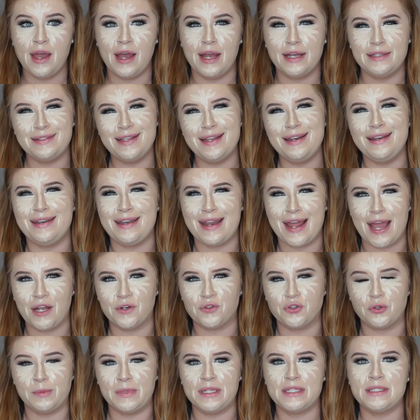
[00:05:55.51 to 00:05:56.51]
I say
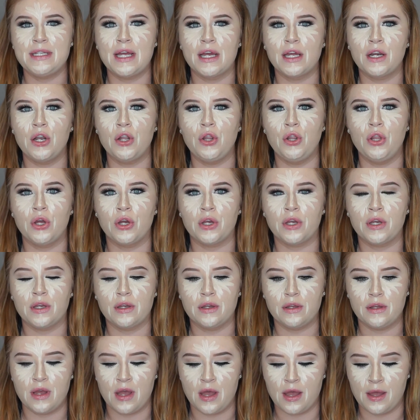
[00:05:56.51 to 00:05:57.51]
natural, but it's not going to look,
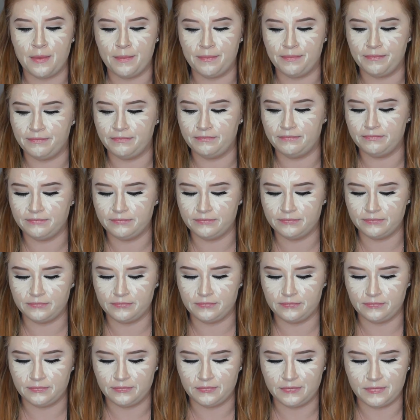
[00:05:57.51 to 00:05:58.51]

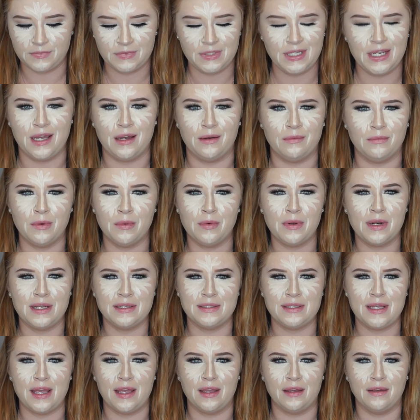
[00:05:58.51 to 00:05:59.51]
what would I
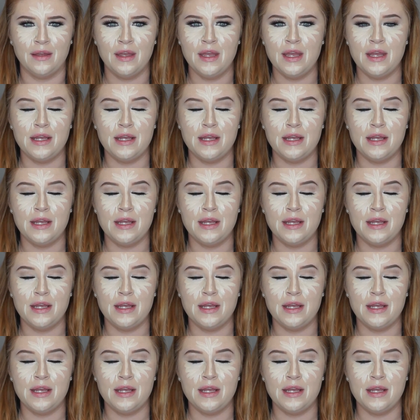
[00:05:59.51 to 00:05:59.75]
say?